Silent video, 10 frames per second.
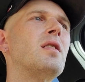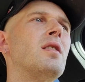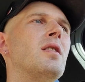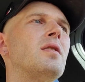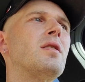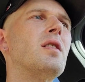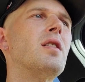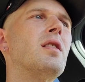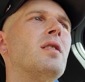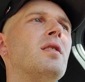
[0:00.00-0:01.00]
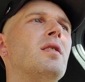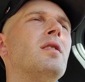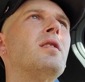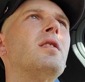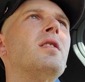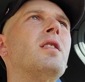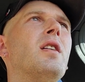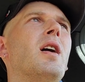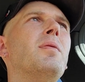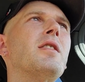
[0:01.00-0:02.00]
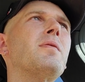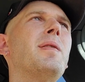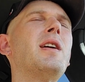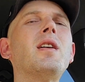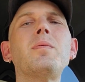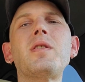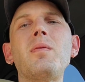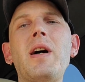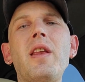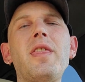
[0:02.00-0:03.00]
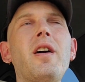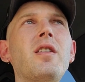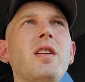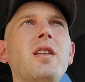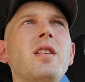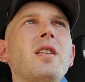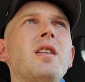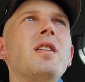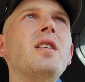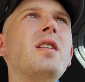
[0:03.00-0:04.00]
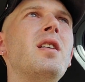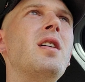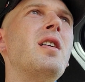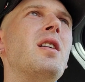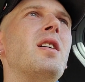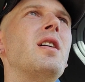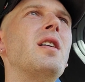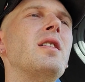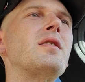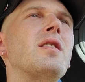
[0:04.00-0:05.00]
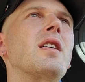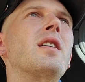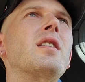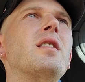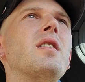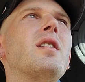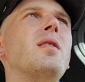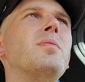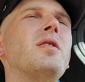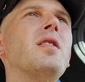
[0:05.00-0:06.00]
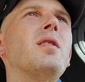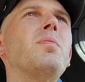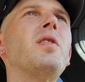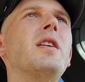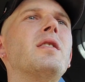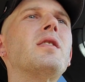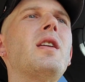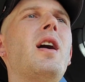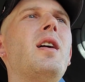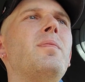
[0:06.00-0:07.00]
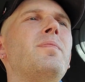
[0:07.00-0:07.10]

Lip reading: Let's see, got my speed up to about 30, and let's see, come to a complete stop.